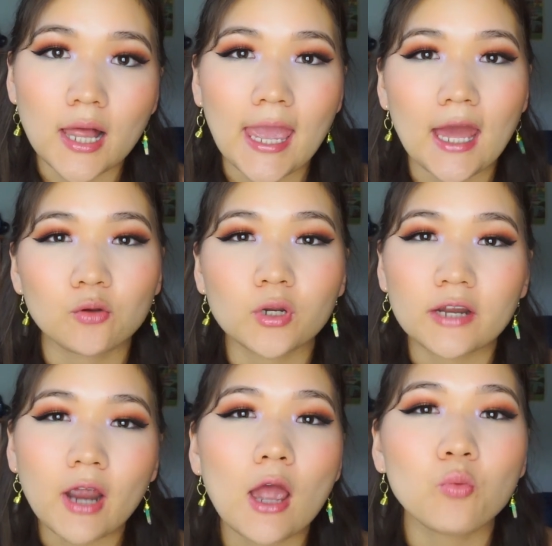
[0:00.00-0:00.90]
And
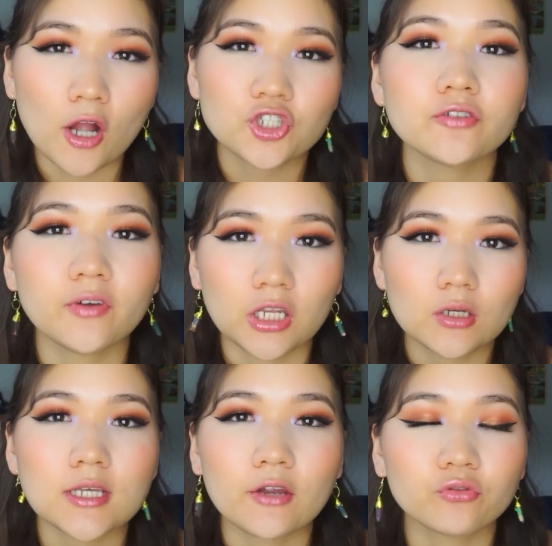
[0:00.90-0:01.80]
whenever I watch her
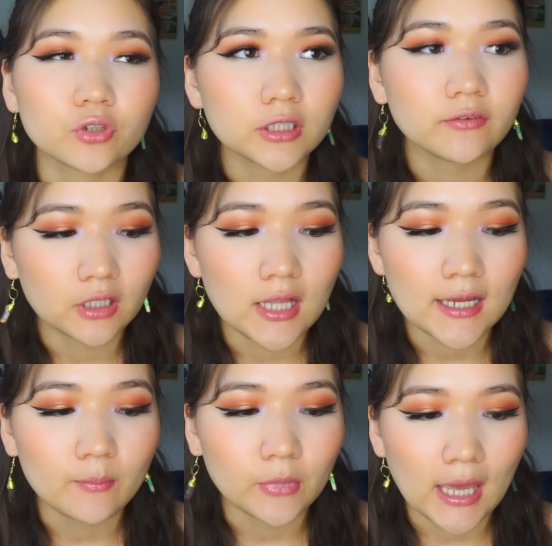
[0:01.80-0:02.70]
videos, I really feel like
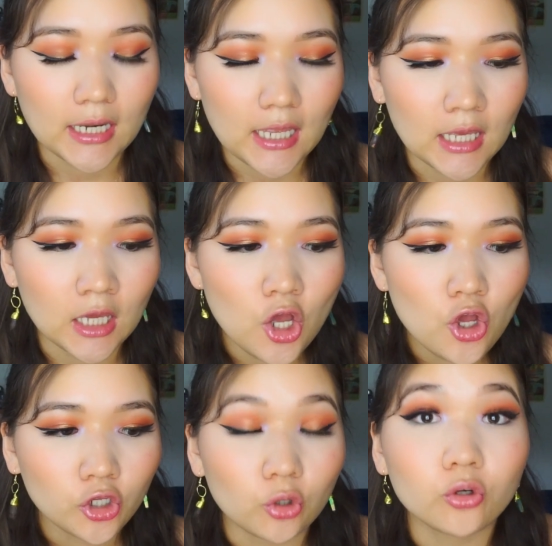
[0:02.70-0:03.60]
I'm getting,
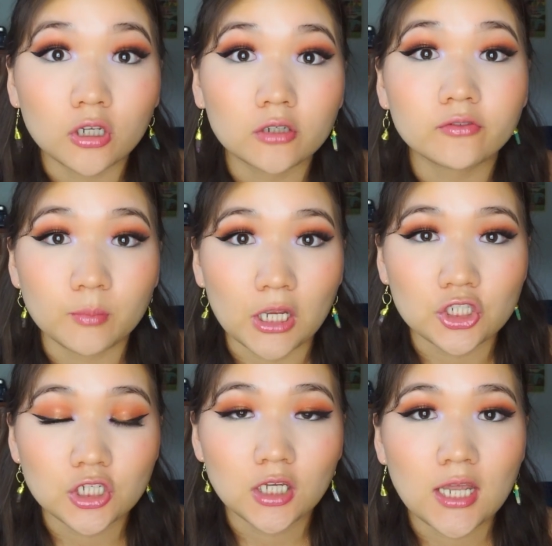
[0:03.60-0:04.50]
good
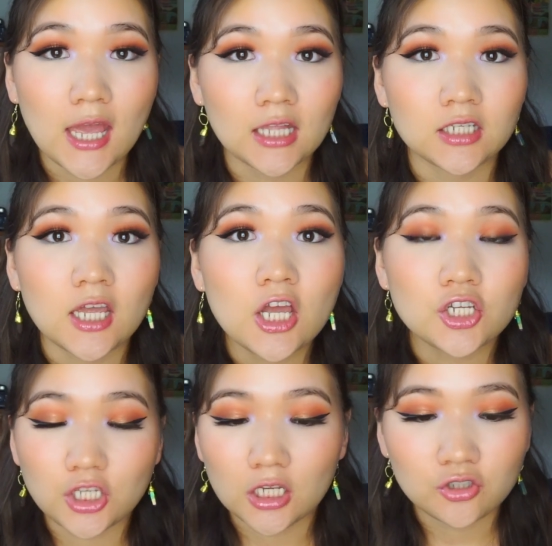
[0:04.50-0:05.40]
information, and
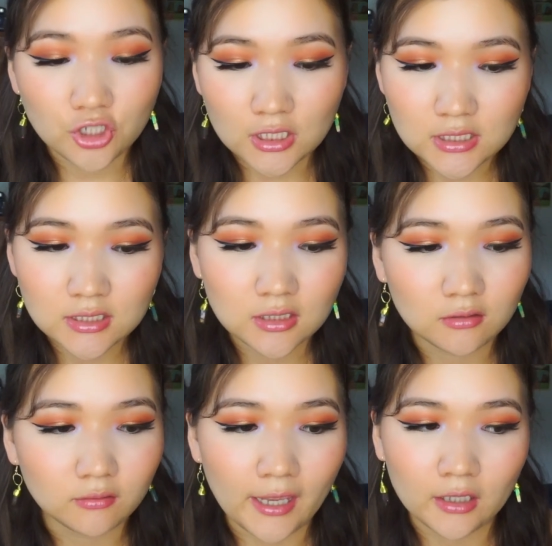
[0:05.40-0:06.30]
she didn't just
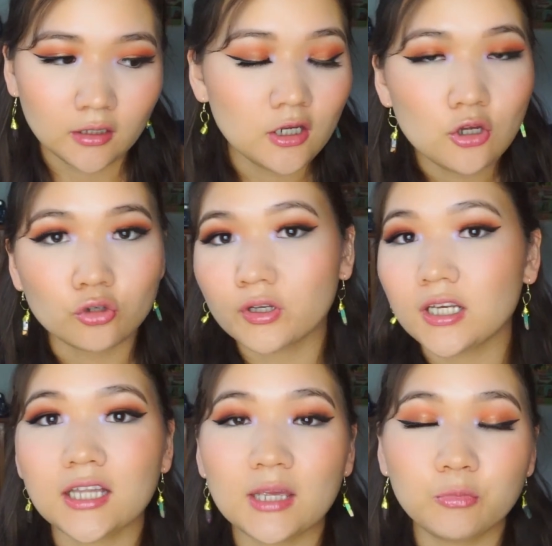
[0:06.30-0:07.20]
like read a
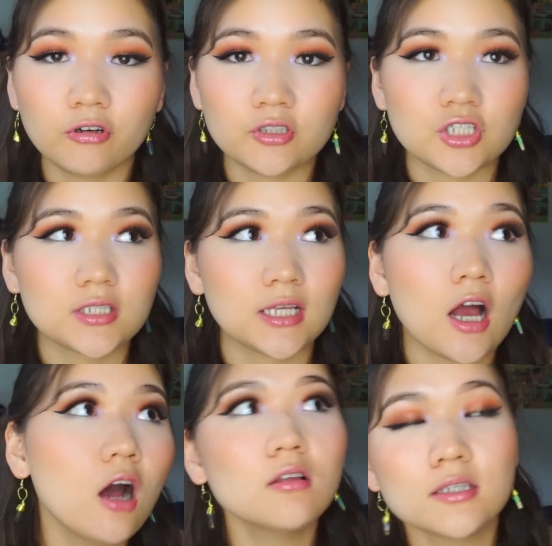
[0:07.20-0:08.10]
label and just say like,
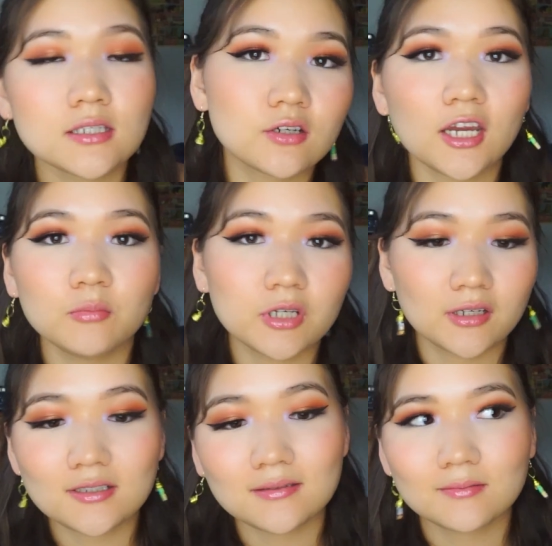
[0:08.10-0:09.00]
oh, this is great
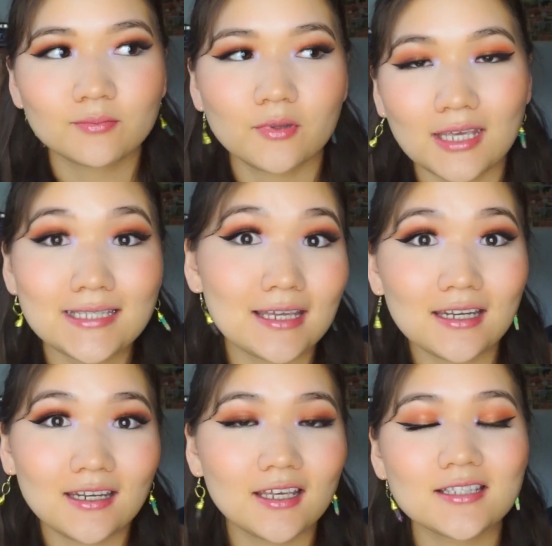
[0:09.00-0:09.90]
because they said
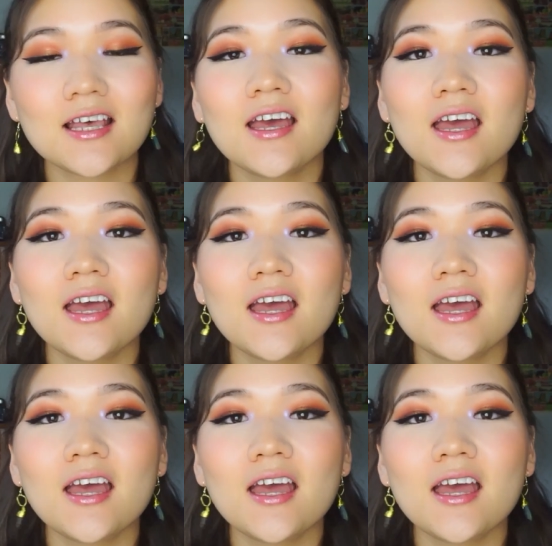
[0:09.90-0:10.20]
it is.